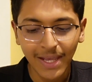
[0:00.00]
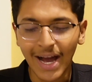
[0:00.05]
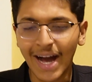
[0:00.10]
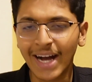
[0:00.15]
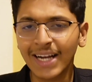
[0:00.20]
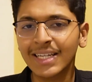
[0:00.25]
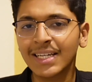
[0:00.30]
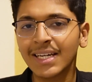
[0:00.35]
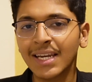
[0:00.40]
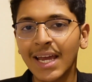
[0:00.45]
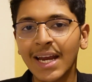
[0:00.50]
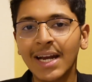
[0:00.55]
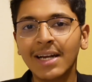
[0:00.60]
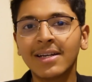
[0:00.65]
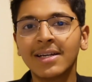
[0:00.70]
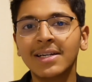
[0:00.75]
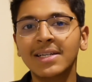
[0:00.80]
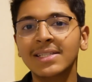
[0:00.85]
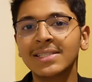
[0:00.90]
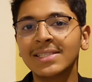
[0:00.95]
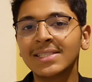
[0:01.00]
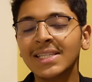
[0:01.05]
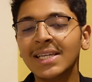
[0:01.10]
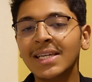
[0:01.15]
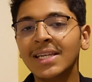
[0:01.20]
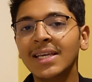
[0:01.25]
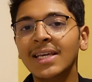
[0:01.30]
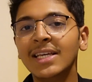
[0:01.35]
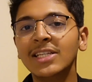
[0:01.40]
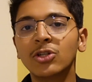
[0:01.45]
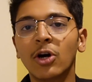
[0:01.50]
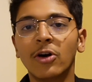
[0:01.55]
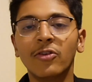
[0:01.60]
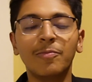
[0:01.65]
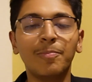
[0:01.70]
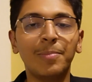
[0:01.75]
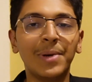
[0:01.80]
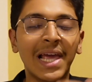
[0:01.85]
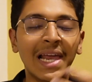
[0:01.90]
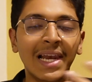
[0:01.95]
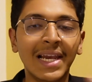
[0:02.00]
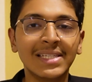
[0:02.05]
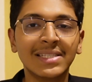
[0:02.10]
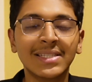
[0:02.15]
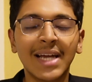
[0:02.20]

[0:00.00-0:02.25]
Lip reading: a great series of playlists